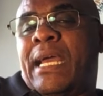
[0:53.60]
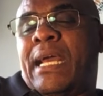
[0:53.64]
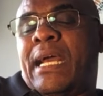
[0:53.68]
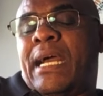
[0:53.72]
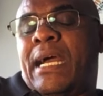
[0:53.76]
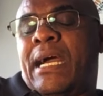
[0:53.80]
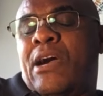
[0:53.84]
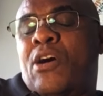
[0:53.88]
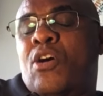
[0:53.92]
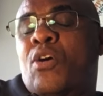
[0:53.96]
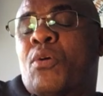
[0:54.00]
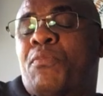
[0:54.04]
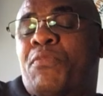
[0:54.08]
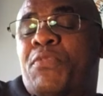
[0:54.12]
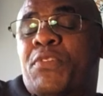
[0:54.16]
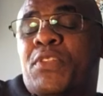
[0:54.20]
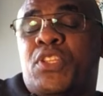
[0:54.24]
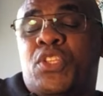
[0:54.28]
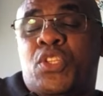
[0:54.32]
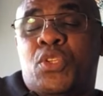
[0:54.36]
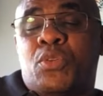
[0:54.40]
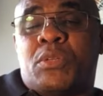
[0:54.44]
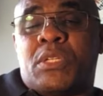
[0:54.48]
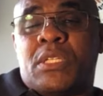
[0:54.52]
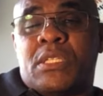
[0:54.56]
hopefully
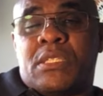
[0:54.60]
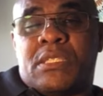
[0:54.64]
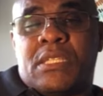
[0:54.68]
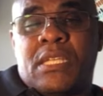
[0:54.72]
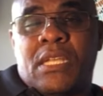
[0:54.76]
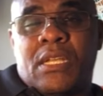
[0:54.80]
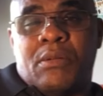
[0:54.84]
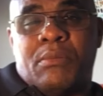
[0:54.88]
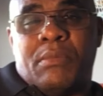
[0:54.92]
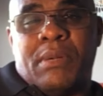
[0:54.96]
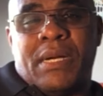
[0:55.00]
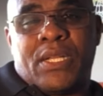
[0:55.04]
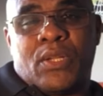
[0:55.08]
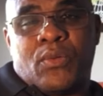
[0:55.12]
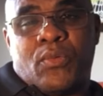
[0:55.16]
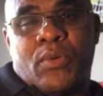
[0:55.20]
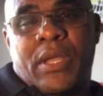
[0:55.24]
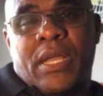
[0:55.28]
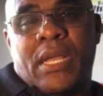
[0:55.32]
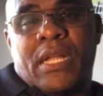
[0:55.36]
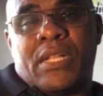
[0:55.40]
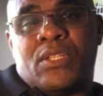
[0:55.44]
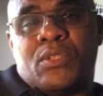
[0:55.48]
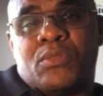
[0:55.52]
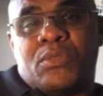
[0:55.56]
you could tell by the way
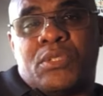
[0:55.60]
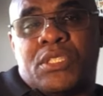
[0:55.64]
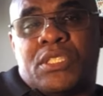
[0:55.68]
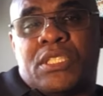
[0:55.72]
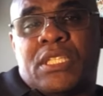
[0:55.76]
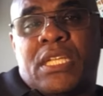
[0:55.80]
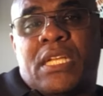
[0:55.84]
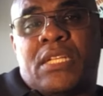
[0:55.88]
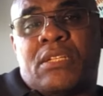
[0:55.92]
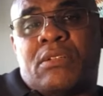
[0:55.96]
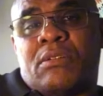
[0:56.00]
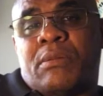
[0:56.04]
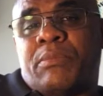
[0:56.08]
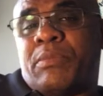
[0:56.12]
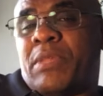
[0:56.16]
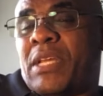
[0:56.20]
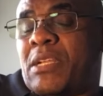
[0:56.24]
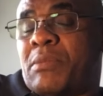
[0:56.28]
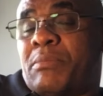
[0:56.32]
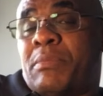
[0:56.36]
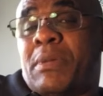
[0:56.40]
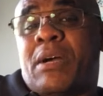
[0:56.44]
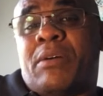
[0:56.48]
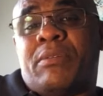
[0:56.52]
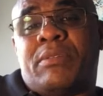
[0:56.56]
I do the channel, I'm not
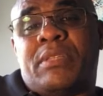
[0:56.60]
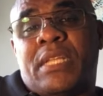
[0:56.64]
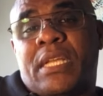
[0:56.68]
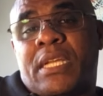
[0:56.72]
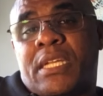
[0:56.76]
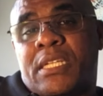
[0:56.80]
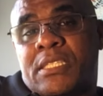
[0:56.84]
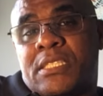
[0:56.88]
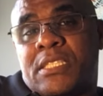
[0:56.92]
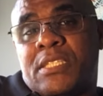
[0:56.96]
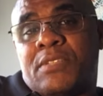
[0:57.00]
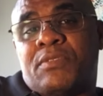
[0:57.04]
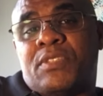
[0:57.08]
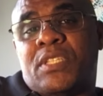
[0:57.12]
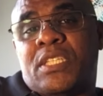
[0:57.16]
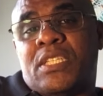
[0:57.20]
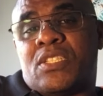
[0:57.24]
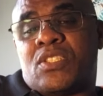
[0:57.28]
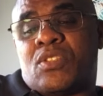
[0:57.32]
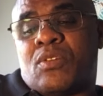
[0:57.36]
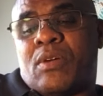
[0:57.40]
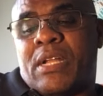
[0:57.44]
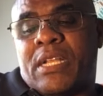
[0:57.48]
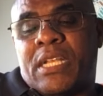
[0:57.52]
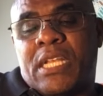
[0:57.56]
about negativity,
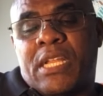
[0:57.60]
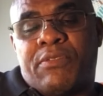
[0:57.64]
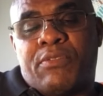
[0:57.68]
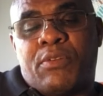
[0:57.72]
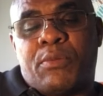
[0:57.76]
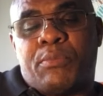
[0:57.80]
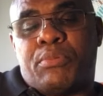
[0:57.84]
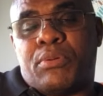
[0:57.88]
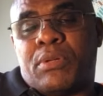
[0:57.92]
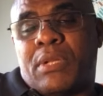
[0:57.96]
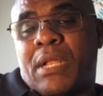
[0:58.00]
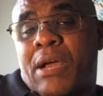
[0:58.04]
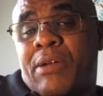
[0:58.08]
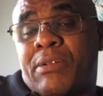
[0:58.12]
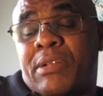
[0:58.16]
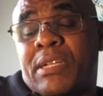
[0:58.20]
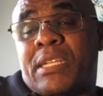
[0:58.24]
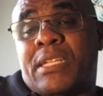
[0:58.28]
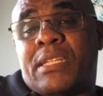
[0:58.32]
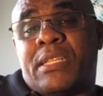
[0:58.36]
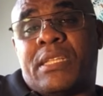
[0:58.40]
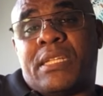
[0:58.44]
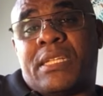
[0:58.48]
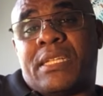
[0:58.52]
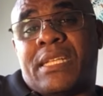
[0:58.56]
so I never put out
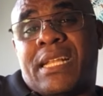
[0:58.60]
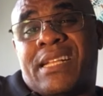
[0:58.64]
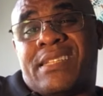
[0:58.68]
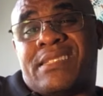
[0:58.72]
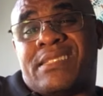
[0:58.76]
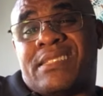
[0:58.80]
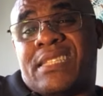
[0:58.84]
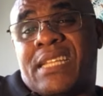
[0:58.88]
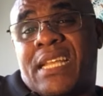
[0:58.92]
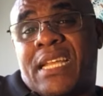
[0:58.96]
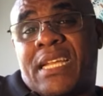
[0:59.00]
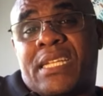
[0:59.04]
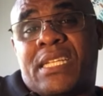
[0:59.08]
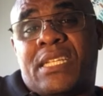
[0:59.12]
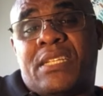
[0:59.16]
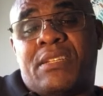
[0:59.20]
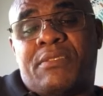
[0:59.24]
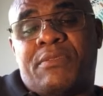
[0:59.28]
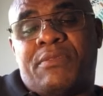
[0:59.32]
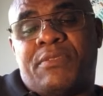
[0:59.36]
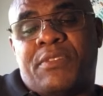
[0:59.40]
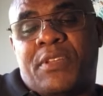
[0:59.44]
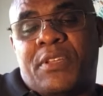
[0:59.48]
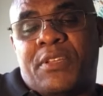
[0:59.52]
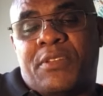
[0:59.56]
anything that's
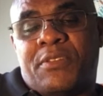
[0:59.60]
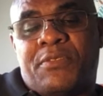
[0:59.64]
negative.